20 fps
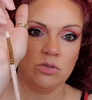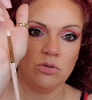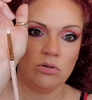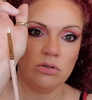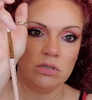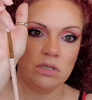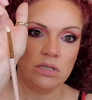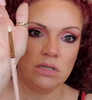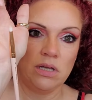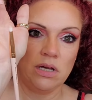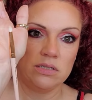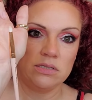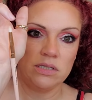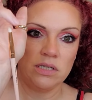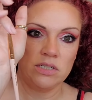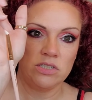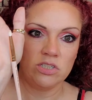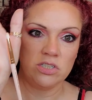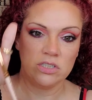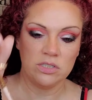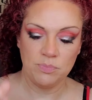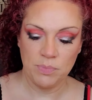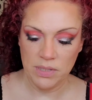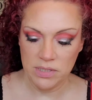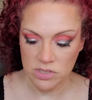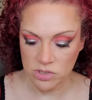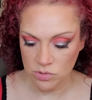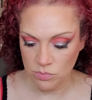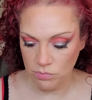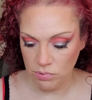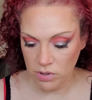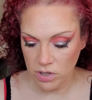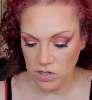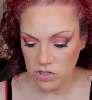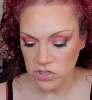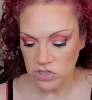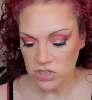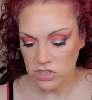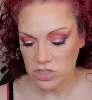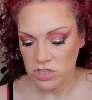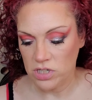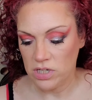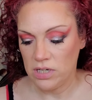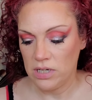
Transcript: Laura Los Angeles pencil brush,